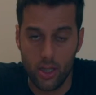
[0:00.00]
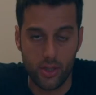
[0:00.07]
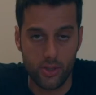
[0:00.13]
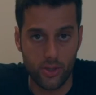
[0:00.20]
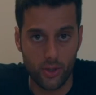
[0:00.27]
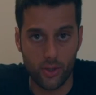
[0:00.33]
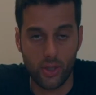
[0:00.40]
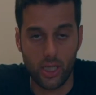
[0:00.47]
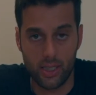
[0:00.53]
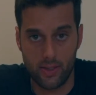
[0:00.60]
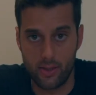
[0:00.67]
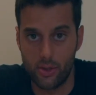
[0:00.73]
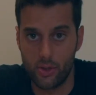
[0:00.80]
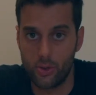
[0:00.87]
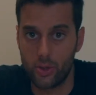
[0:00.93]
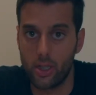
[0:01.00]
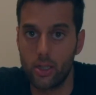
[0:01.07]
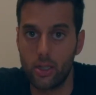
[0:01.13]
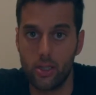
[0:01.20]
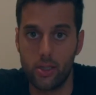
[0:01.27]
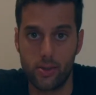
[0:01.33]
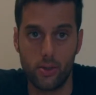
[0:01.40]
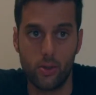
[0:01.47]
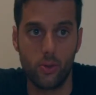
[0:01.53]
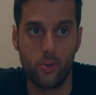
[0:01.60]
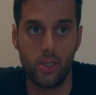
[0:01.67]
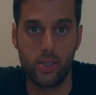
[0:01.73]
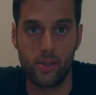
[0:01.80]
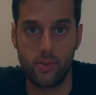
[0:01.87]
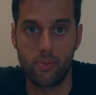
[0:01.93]
So caster sugar, it's
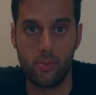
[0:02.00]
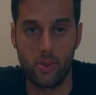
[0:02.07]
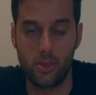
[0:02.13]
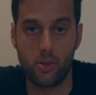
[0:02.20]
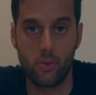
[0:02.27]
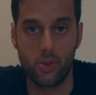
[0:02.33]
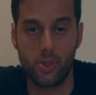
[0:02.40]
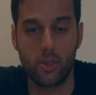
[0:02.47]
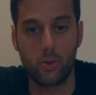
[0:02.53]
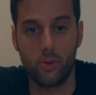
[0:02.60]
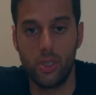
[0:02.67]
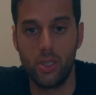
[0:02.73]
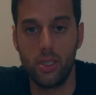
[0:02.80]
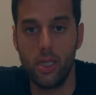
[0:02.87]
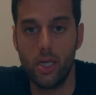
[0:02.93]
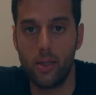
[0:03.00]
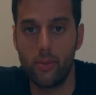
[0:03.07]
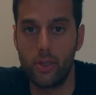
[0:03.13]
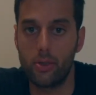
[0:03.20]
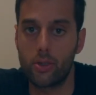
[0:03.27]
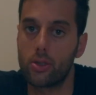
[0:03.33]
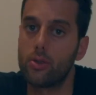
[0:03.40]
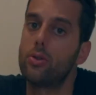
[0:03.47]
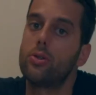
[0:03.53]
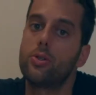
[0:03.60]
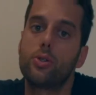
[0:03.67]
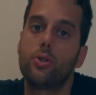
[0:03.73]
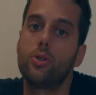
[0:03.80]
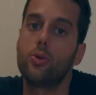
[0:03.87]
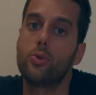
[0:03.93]
always a good idea, but you can
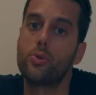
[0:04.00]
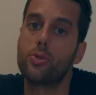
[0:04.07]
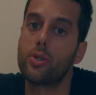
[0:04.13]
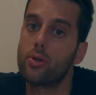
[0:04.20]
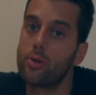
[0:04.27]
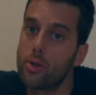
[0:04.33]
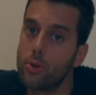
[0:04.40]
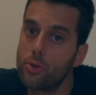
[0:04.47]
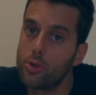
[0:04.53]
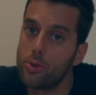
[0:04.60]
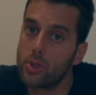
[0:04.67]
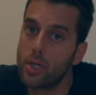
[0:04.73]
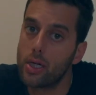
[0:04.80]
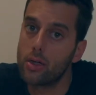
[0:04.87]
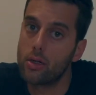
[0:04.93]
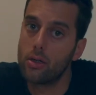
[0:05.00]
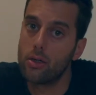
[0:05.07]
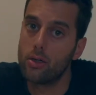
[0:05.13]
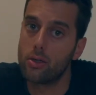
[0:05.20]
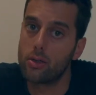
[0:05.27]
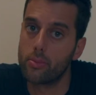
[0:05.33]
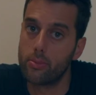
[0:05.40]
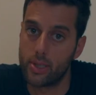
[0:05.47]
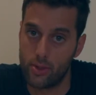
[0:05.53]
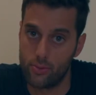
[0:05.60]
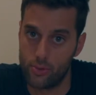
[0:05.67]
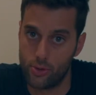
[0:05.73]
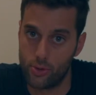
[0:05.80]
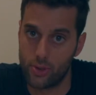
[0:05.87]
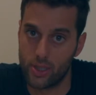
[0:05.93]
also use raw sugar or
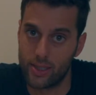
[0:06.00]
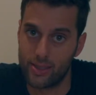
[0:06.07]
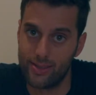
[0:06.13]
brown sugar.